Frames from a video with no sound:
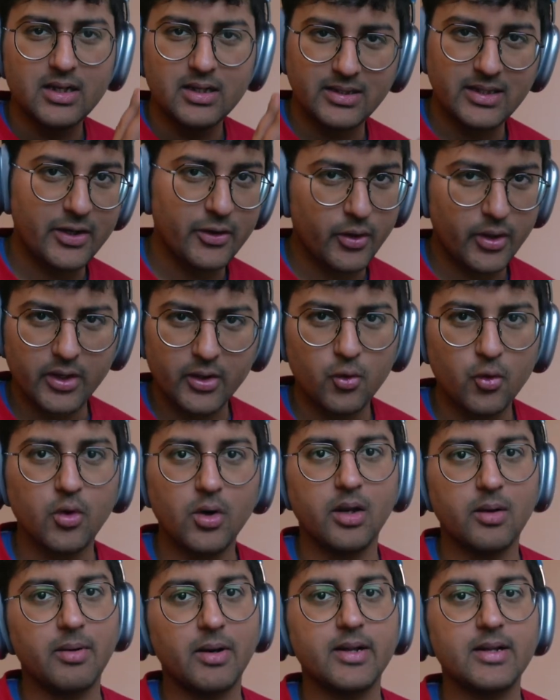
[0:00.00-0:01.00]
that you can
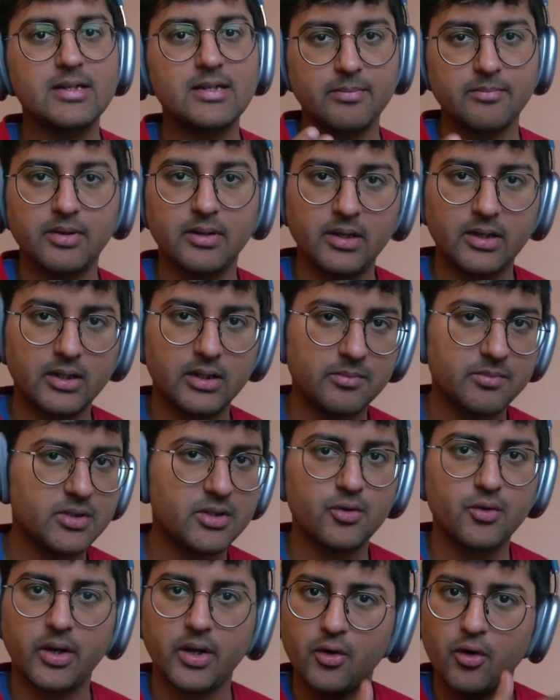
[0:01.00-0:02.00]
google but in simple
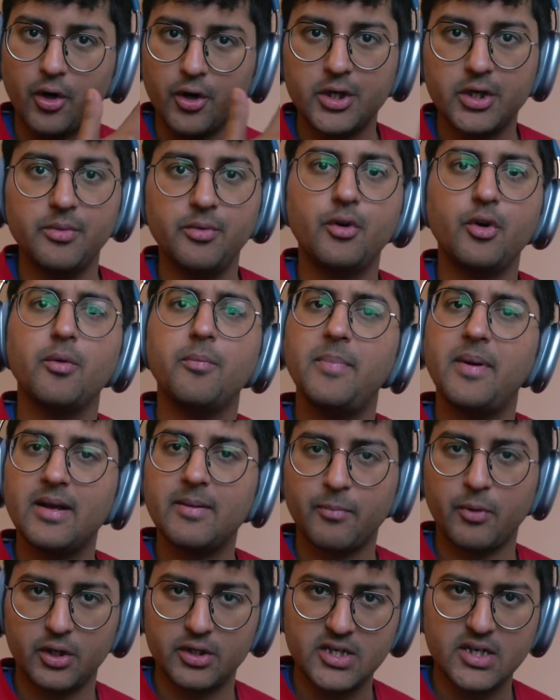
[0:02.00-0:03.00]
terms you can contribute to
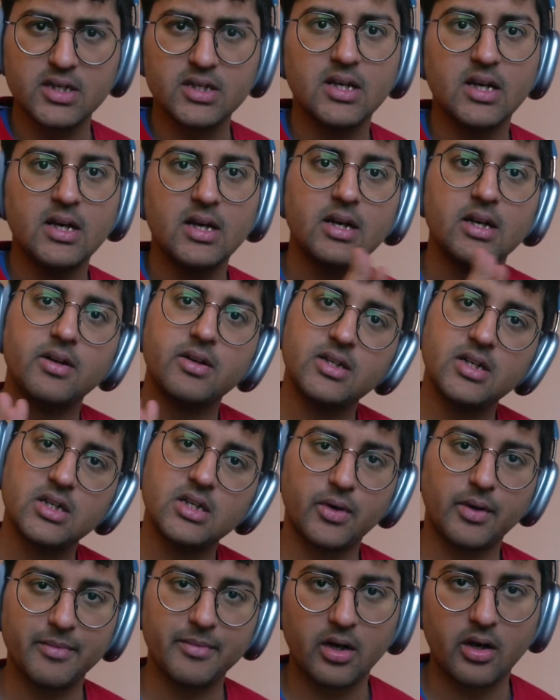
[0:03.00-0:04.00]
big projects just
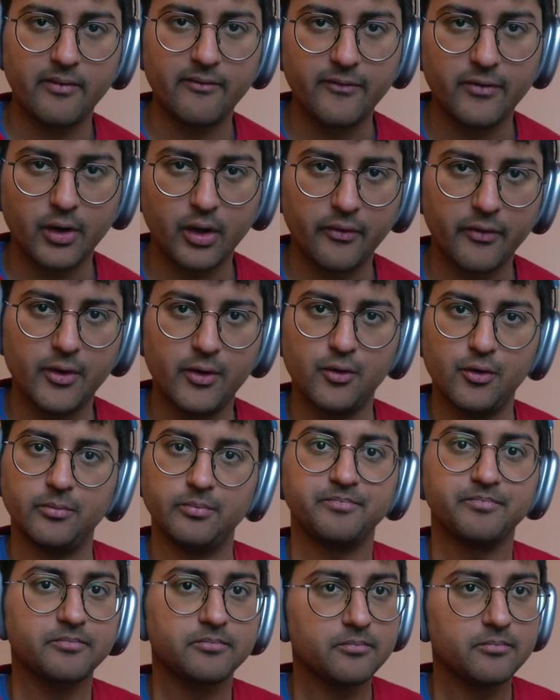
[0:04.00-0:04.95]
from the comfort of your home